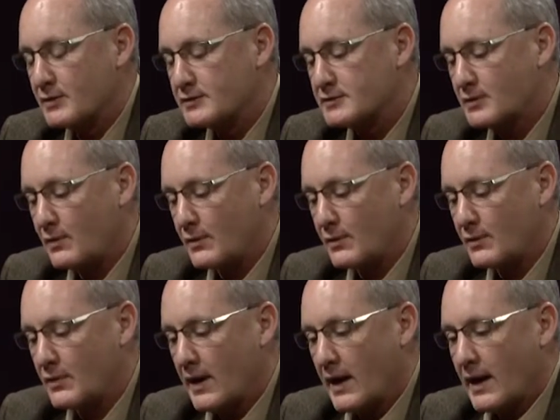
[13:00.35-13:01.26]

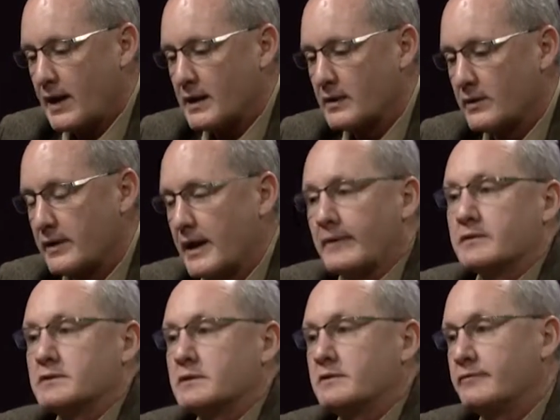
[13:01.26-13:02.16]
So the
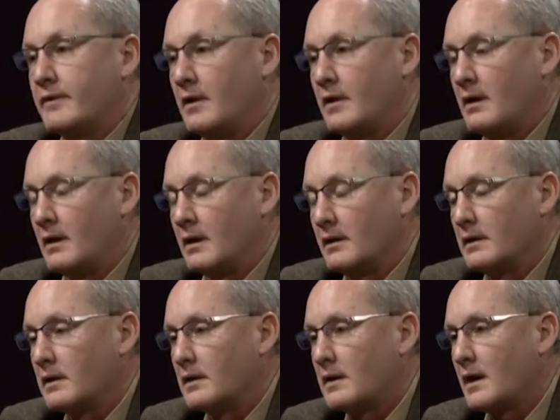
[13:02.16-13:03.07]
effort's going to
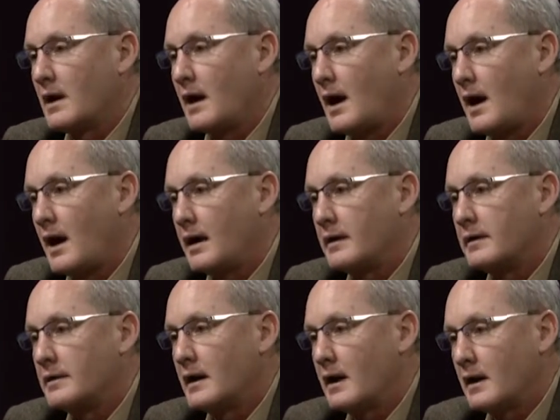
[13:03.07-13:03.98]
fall
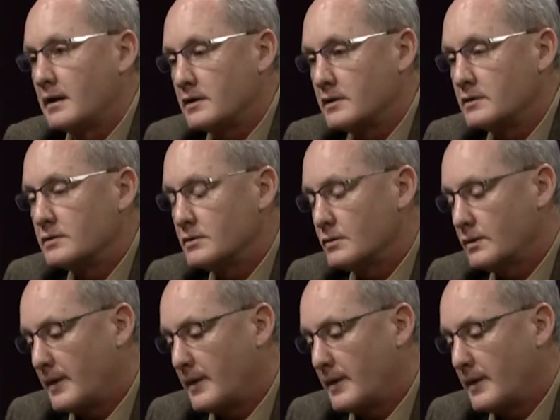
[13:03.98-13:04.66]
on you